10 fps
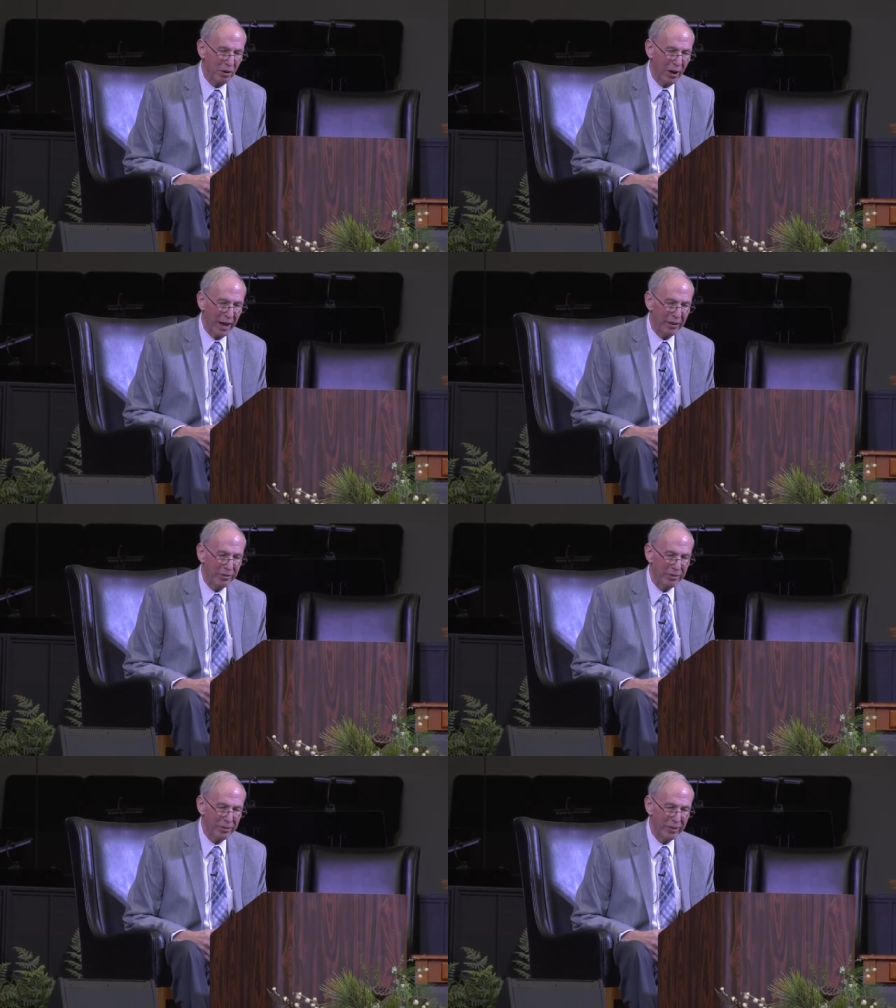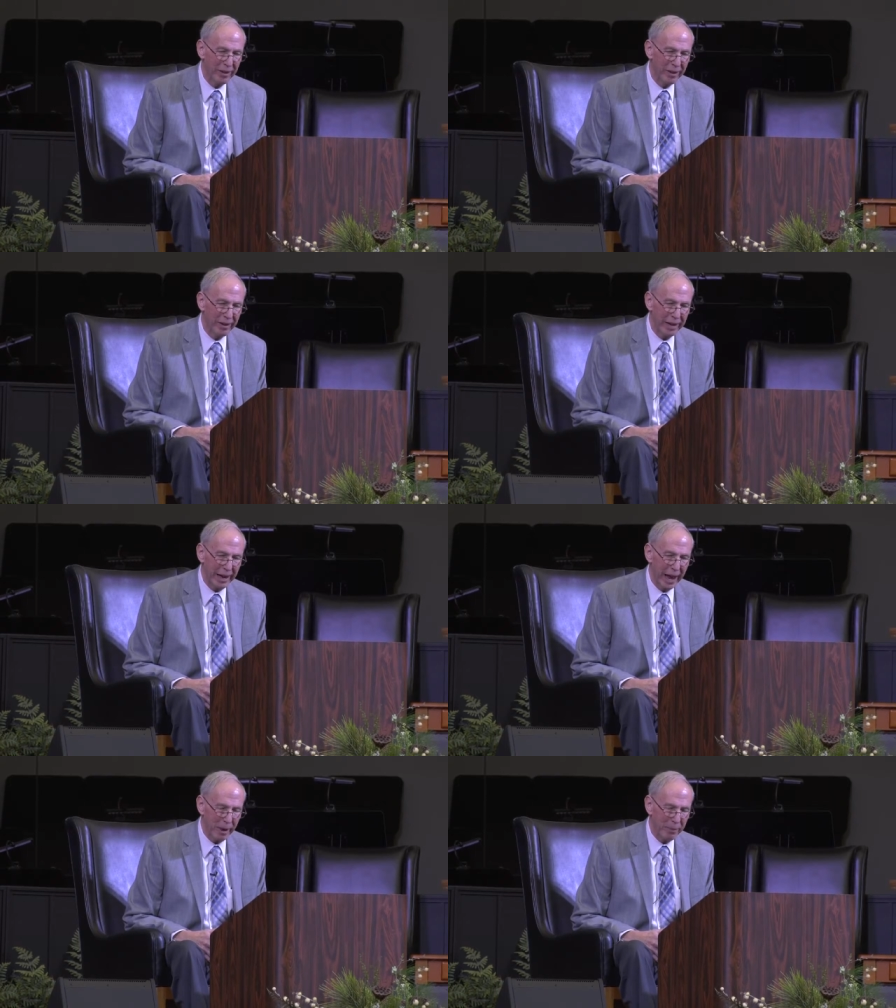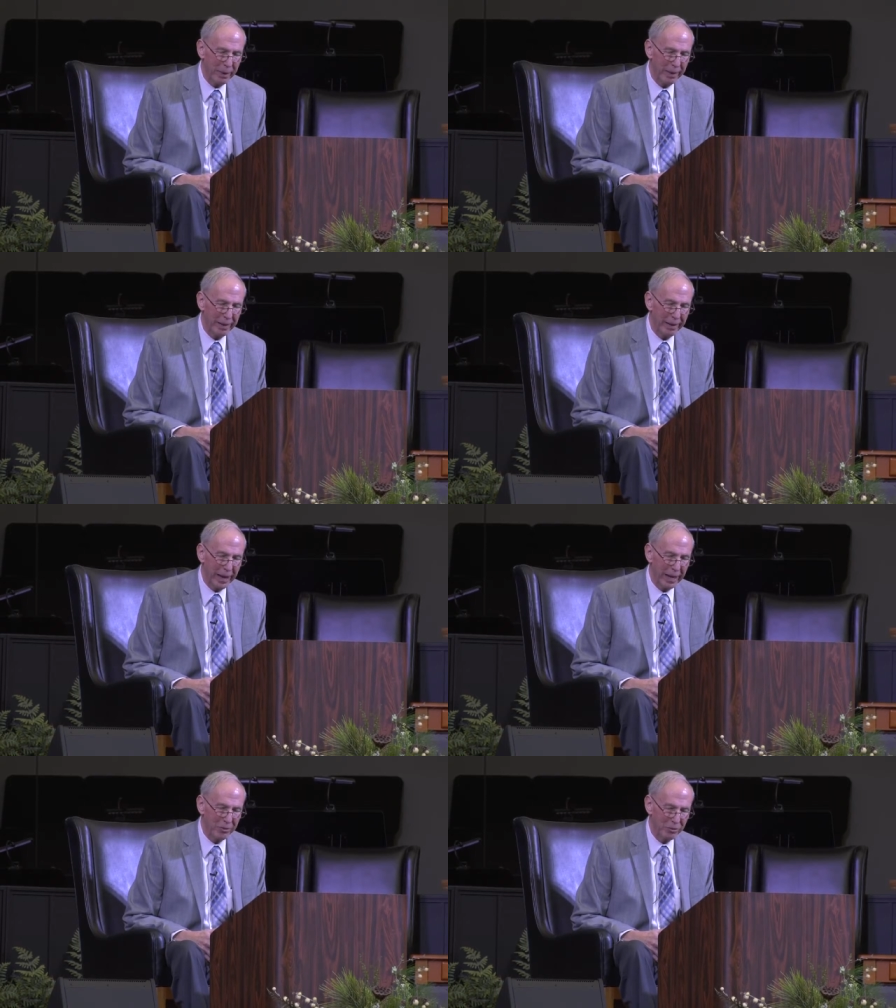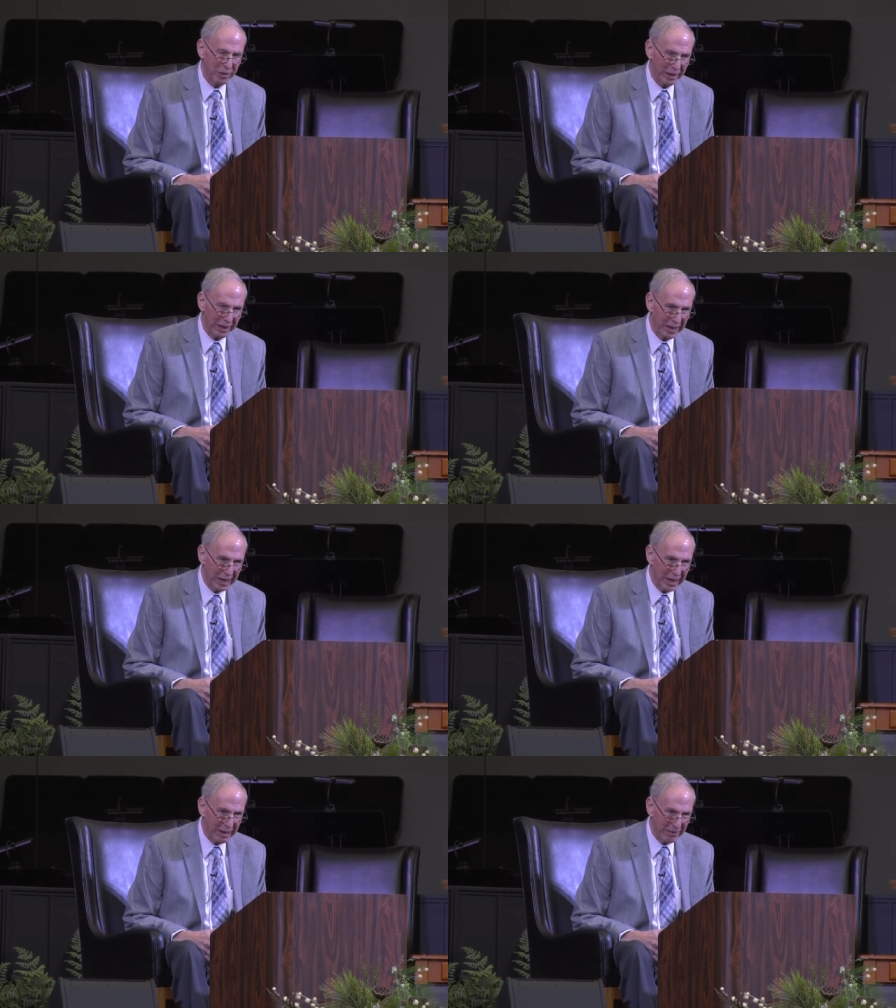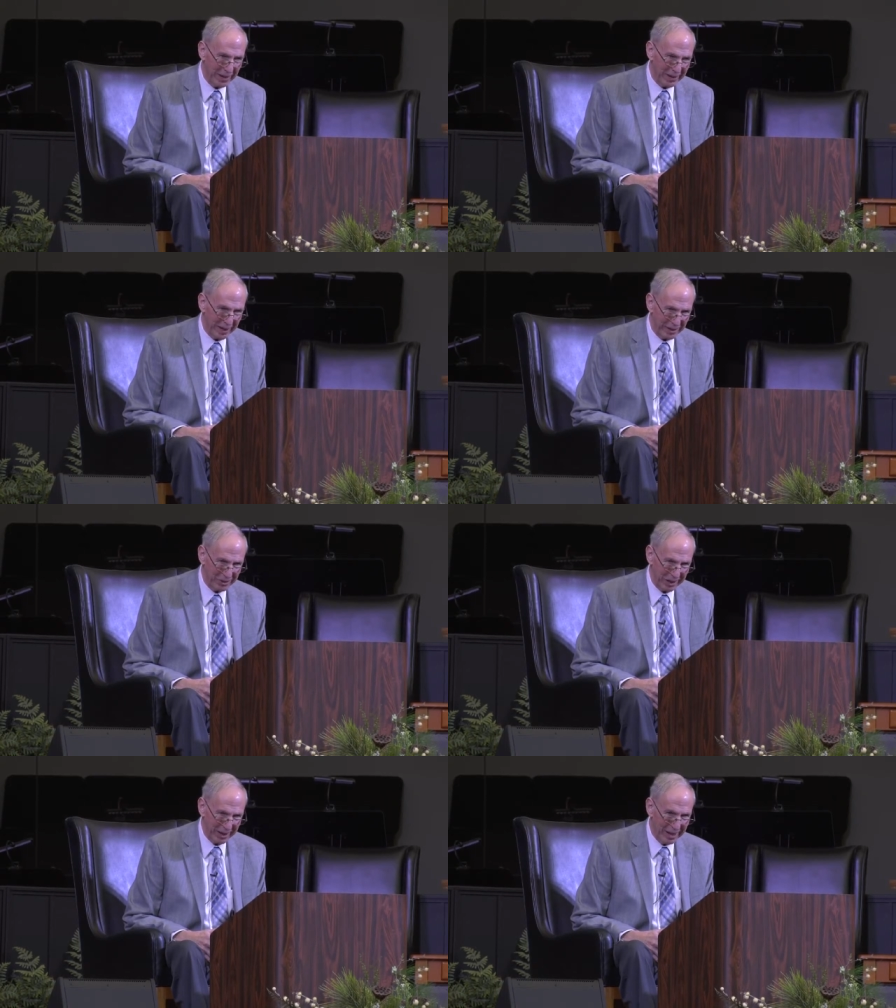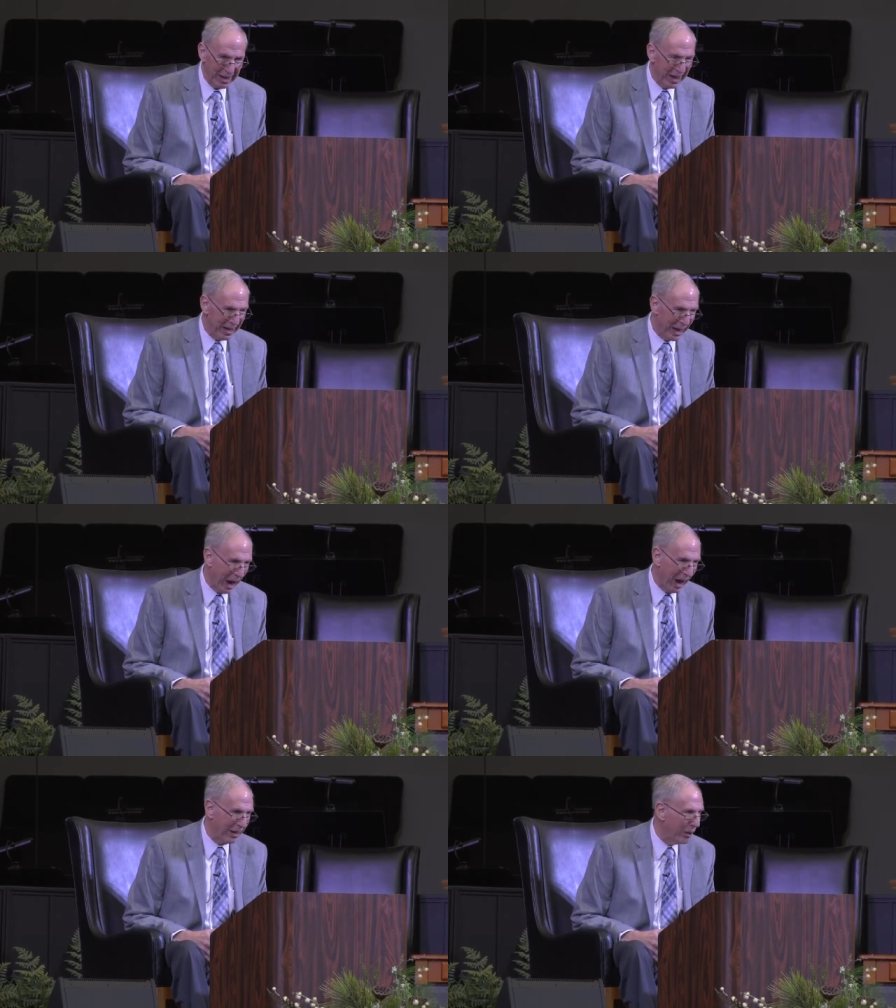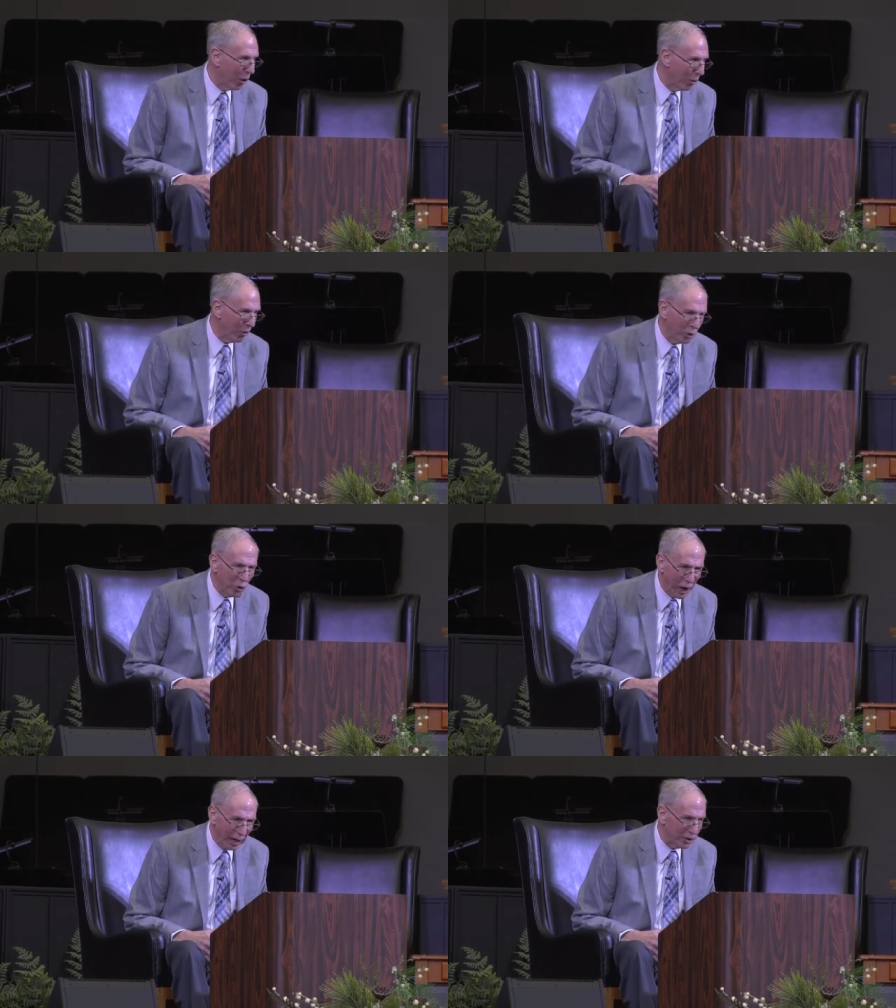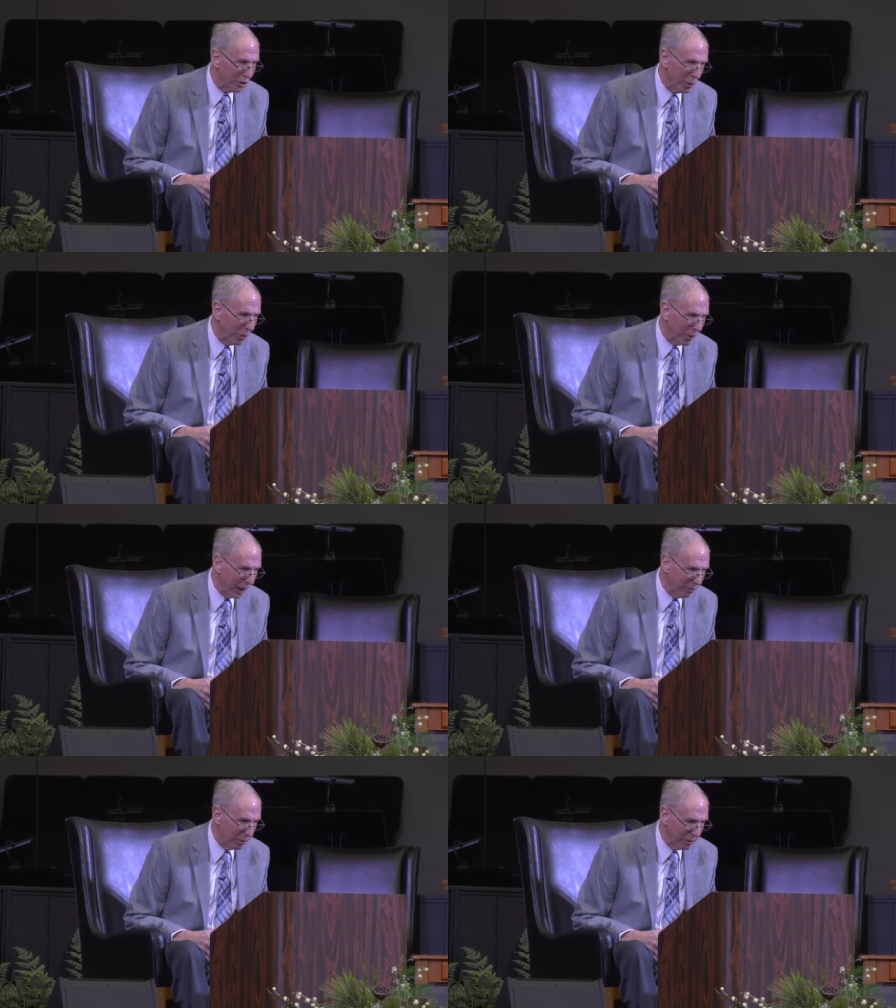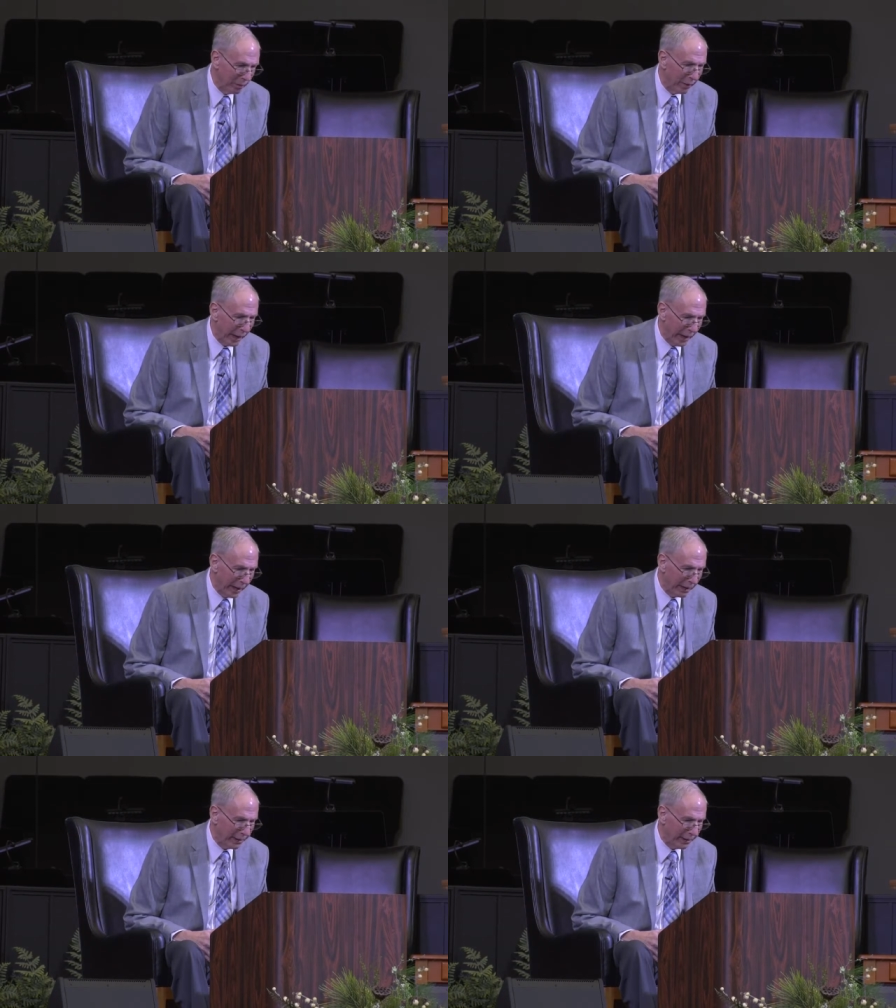life can happen. That's really fantastic. Now, I don't, you guys know the Bible, and I